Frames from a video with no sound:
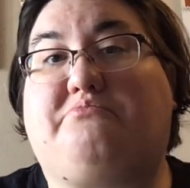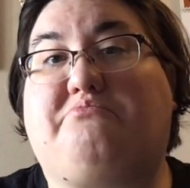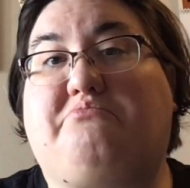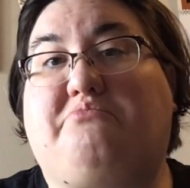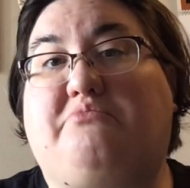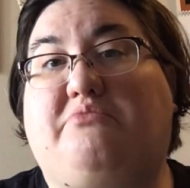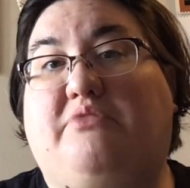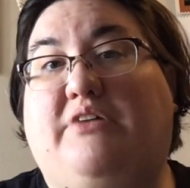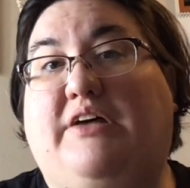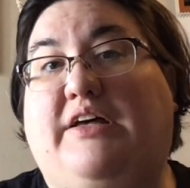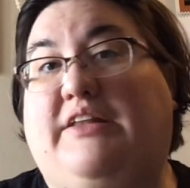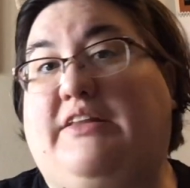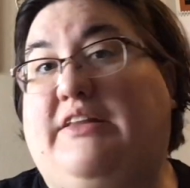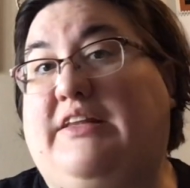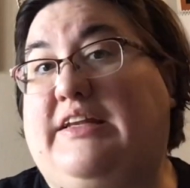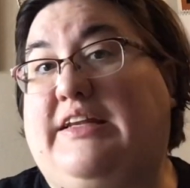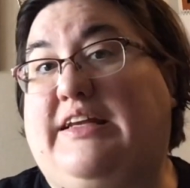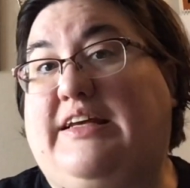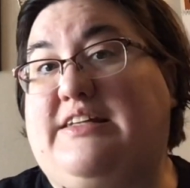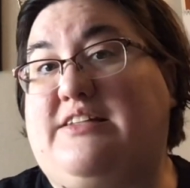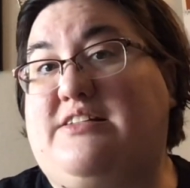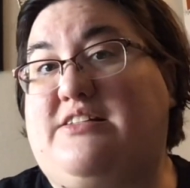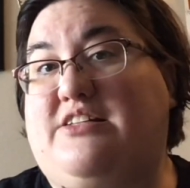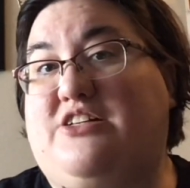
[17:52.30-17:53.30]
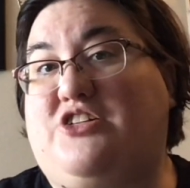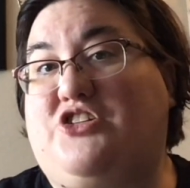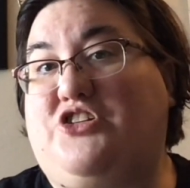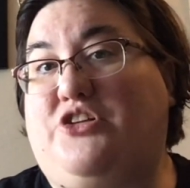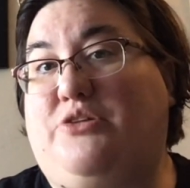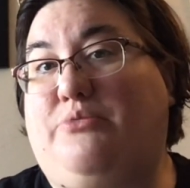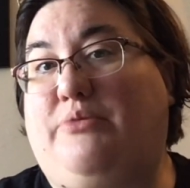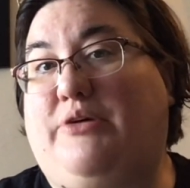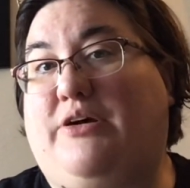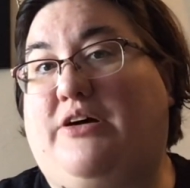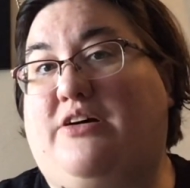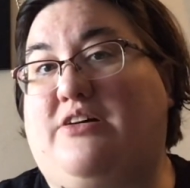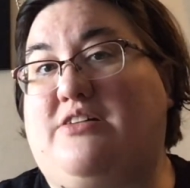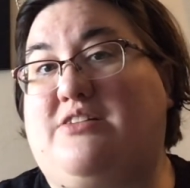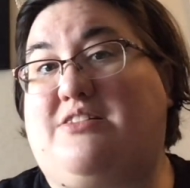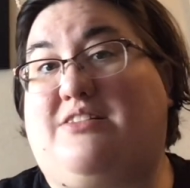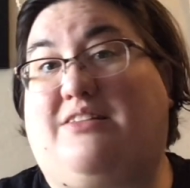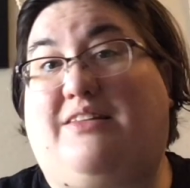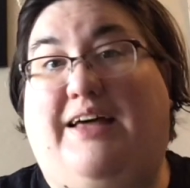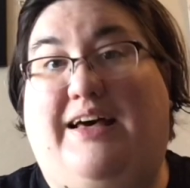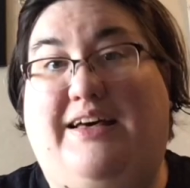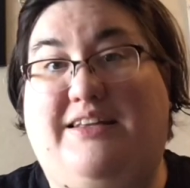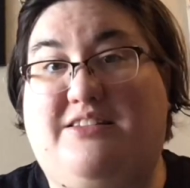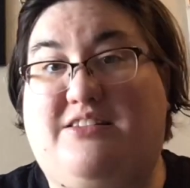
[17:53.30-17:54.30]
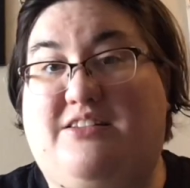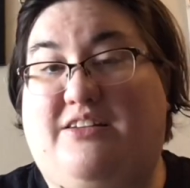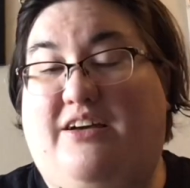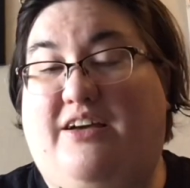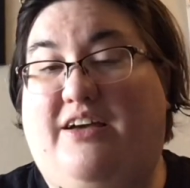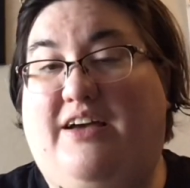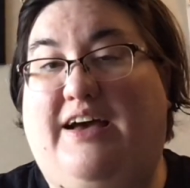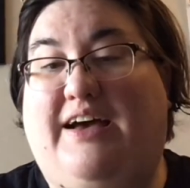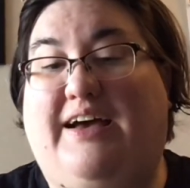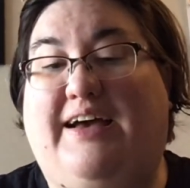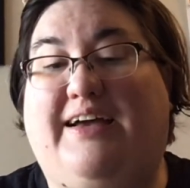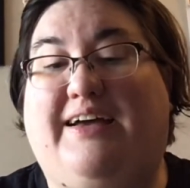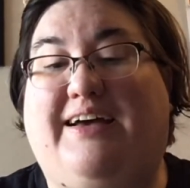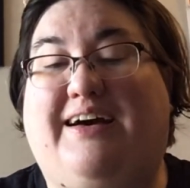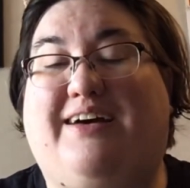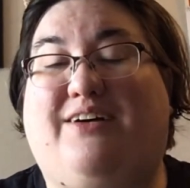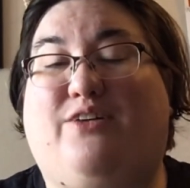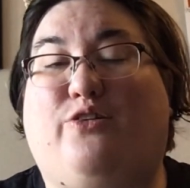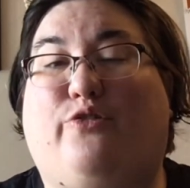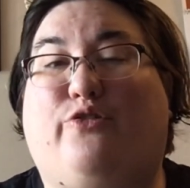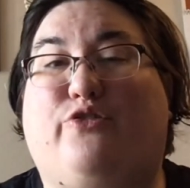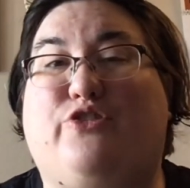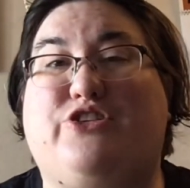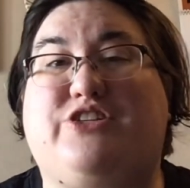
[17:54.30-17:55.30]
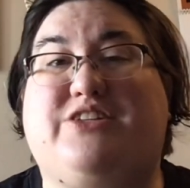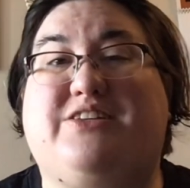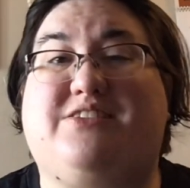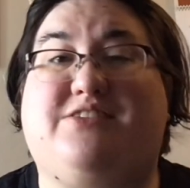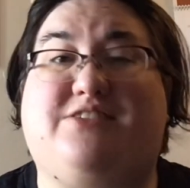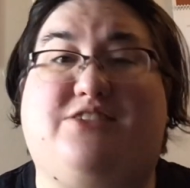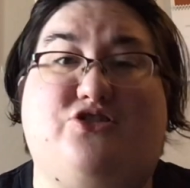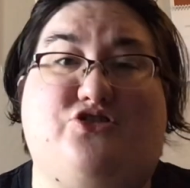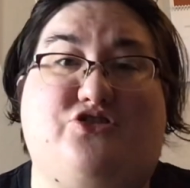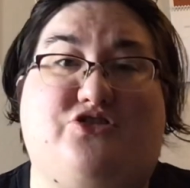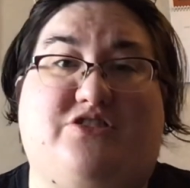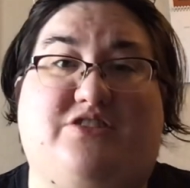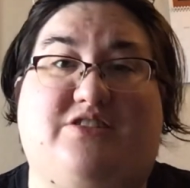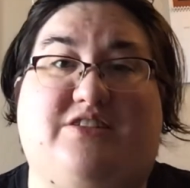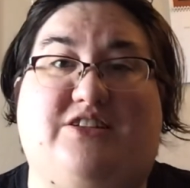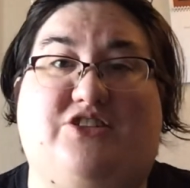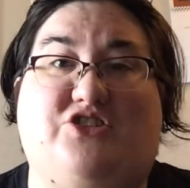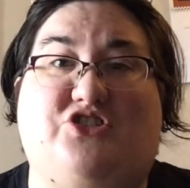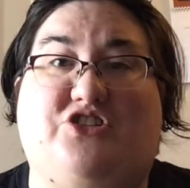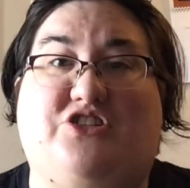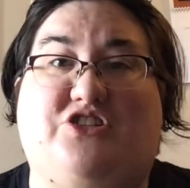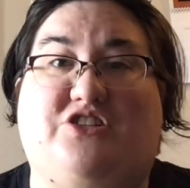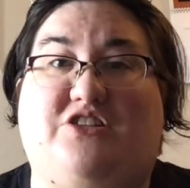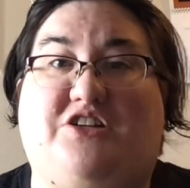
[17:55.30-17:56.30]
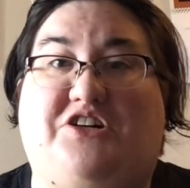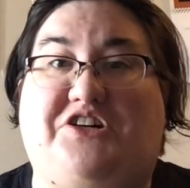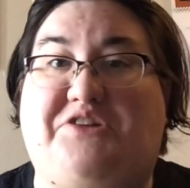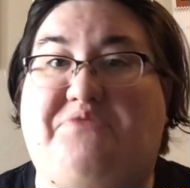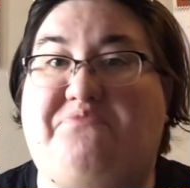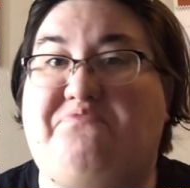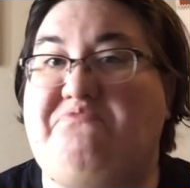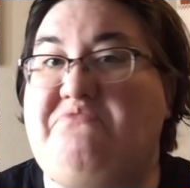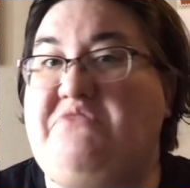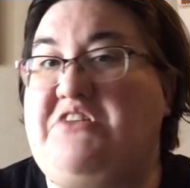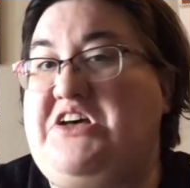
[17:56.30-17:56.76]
then get stitching, because last night I got over 600 stitches done.